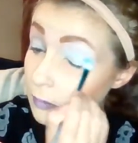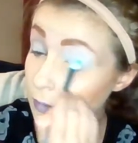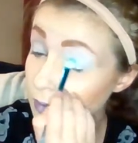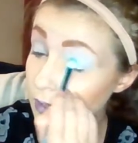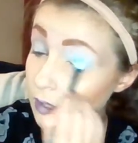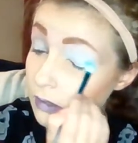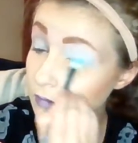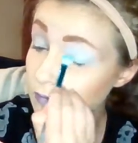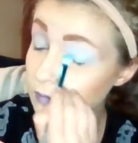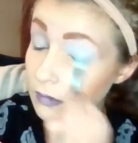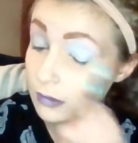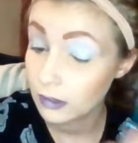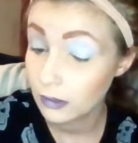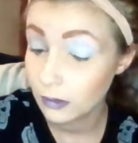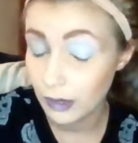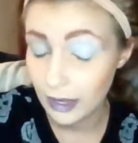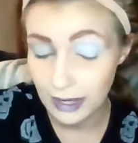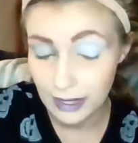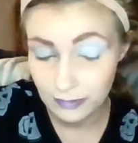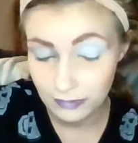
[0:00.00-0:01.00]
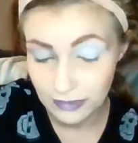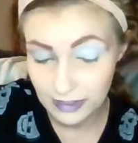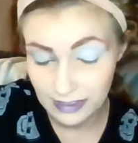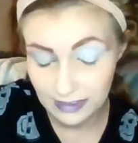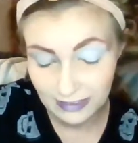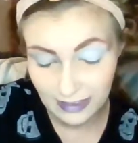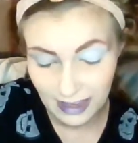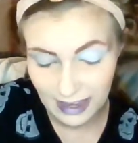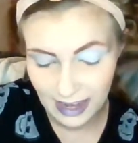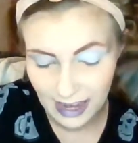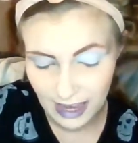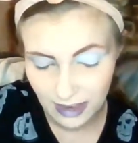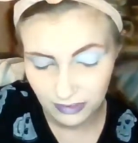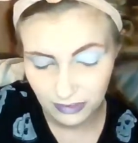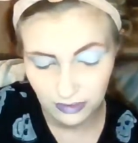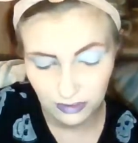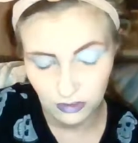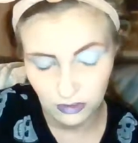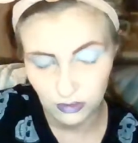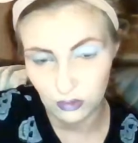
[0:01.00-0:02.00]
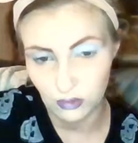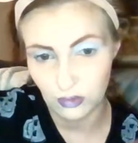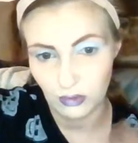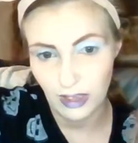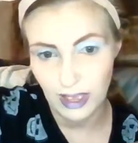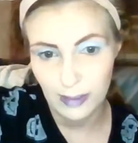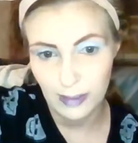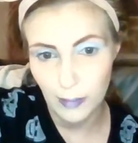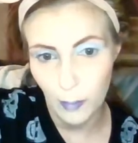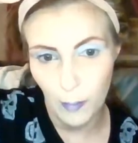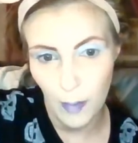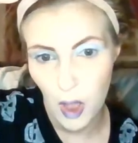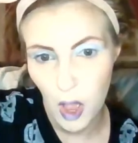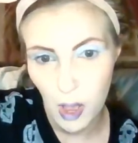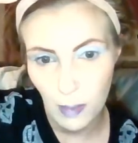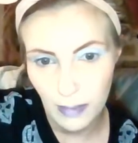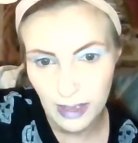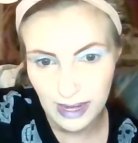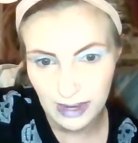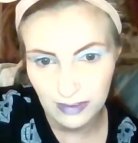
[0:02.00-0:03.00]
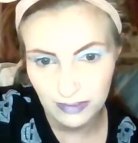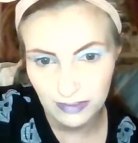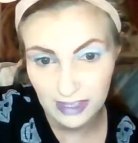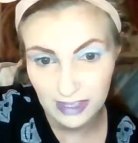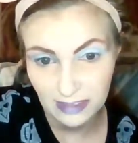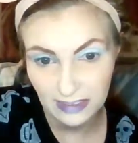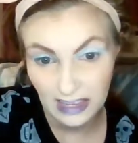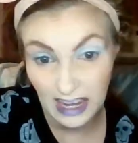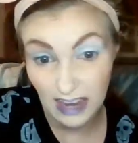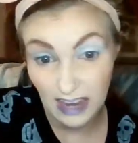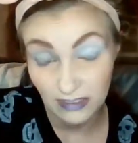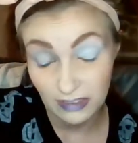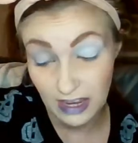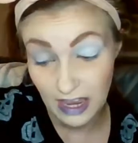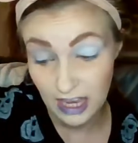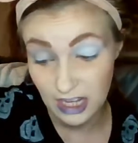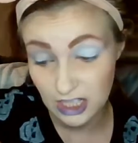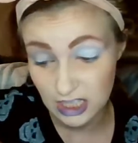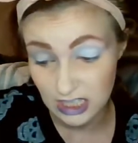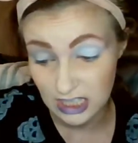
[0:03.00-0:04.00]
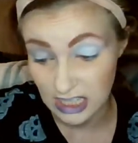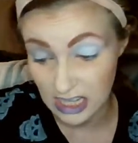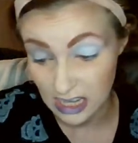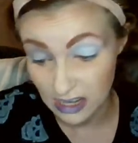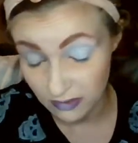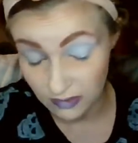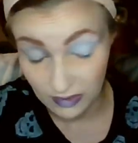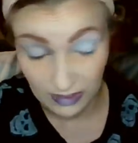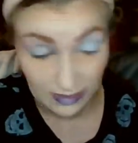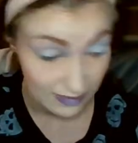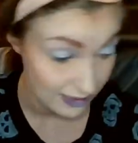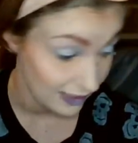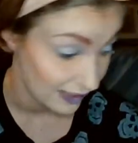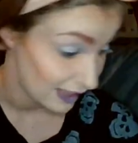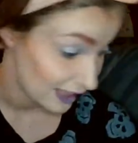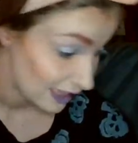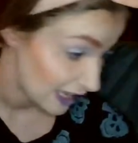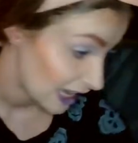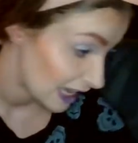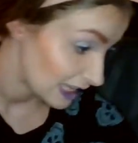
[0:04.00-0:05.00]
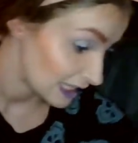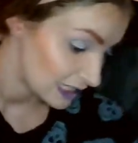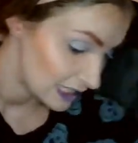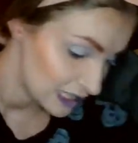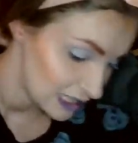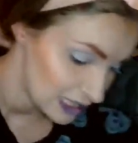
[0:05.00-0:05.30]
because you know I have things I have to. I'm a mom. I have things I have to actually physically get.